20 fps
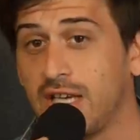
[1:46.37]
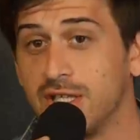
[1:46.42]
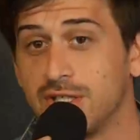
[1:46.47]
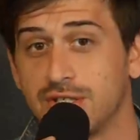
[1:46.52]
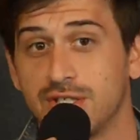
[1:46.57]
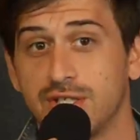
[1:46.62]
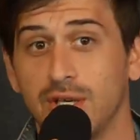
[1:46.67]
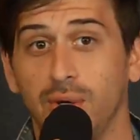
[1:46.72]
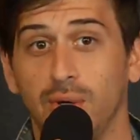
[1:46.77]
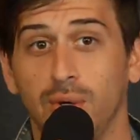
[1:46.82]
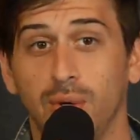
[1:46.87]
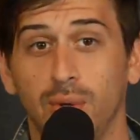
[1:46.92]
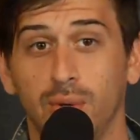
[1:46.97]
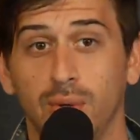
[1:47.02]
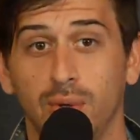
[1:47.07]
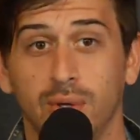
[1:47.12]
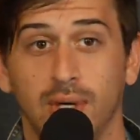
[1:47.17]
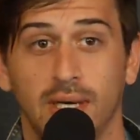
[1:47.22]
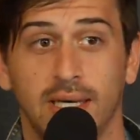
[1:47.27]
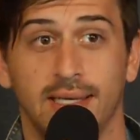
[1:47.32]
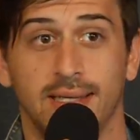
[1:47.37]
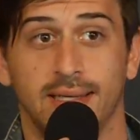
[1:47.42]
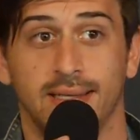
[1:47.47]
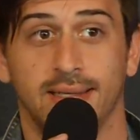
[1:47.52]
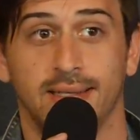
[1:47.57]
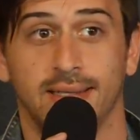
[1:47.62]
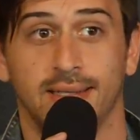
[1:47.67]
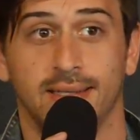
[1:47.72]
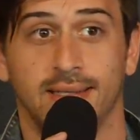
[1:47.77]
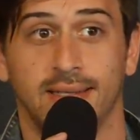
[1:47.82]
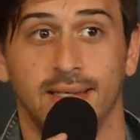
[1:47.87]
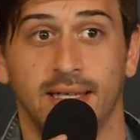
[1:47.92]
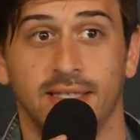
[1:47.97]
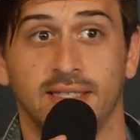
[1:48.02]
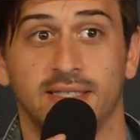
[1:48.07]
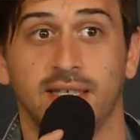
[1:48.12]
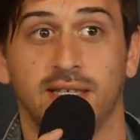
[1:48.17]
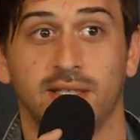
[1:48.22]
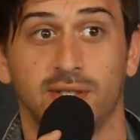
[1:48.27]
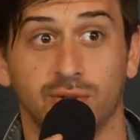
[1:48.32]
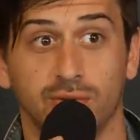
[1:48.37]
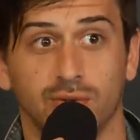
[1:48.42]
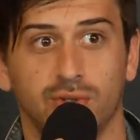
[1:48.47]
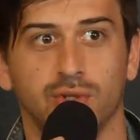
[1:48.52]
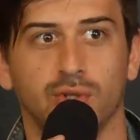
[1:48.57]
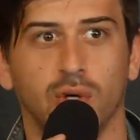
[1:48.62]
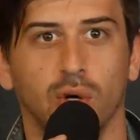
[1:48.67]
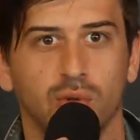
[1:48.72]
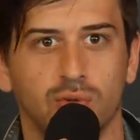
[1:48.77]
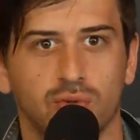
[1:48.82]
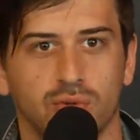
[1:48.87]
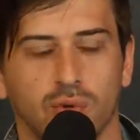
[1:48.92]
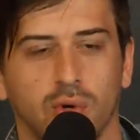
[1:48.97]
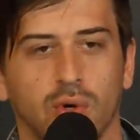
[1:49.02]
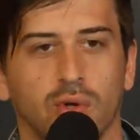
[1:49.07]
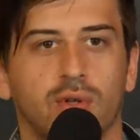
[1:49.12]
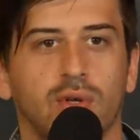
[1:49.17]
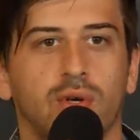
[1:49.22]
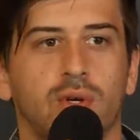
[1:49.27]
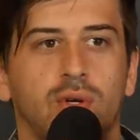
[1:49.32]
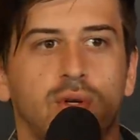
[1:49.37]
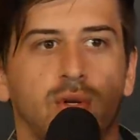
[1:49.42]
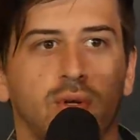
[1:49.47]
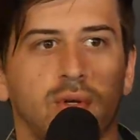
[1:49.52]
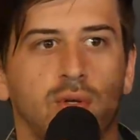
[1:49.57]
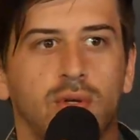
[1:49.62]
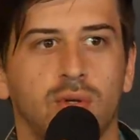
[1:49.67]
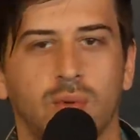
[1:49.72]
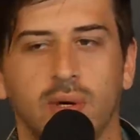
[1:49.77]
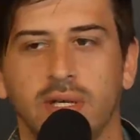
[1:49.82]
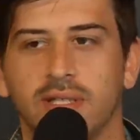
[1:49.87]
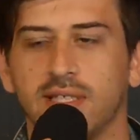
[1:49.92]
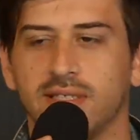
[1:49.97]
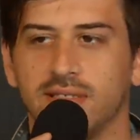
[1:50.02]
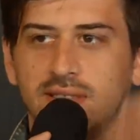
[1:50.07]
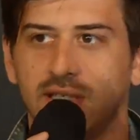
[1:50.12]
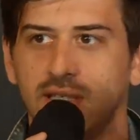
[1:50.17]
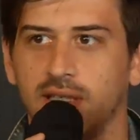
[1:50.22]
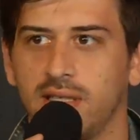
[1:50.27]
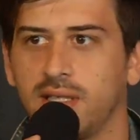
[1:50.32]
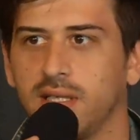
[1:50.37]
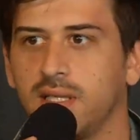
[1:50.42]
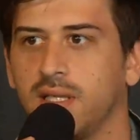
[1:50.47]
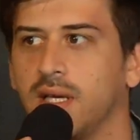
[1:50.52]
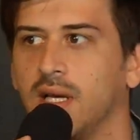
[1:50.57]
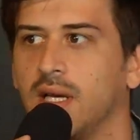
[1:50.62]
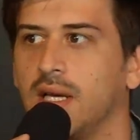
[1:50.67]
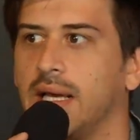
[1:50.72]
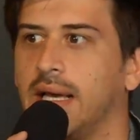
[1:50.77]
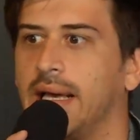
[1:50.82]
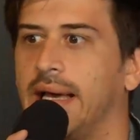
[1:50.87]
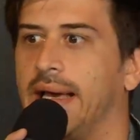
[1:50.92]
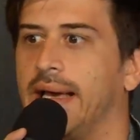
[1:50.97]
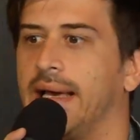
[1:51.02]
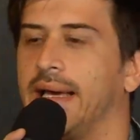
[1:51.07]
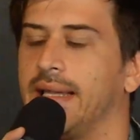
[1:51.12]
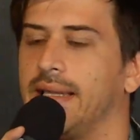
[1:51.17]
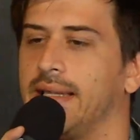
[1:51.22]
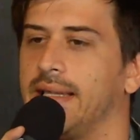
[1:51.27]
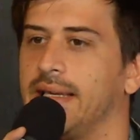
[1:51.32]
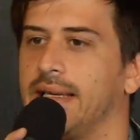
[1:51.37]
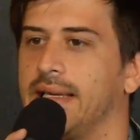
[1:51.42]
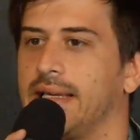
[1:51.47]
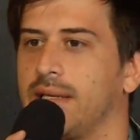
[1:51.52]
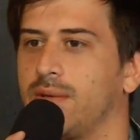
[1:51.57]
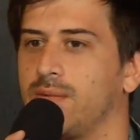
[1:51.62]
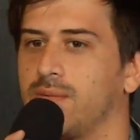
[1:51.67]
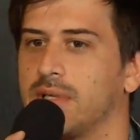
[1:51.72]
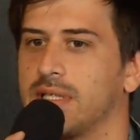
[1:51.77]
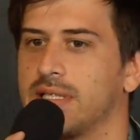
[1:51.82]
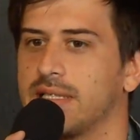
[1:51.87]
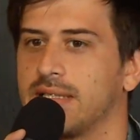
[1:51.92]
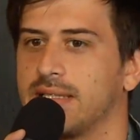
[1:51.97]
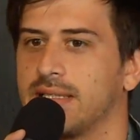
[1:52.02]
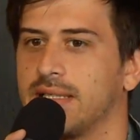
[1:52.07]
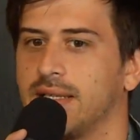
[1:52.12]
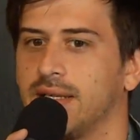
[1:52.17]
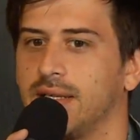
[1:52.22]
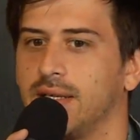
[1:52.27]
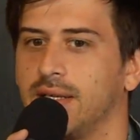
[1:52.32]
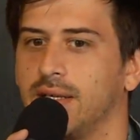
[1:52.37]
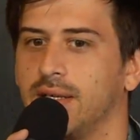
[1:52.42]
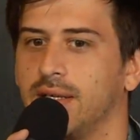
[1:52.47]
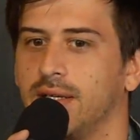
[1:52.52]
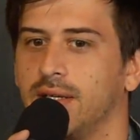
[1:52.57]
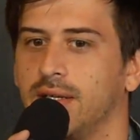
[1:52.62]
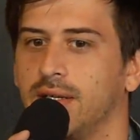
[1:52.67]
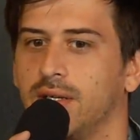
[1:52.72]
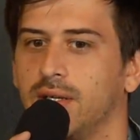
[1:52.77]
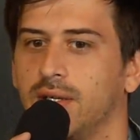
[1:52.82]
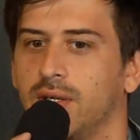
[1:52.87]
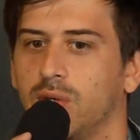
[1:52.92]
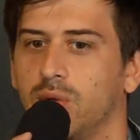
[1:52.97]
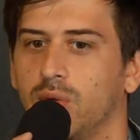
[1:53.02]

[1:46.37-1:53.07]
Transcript: So uh, I decided to, to, go to other wine testing, and it was uh,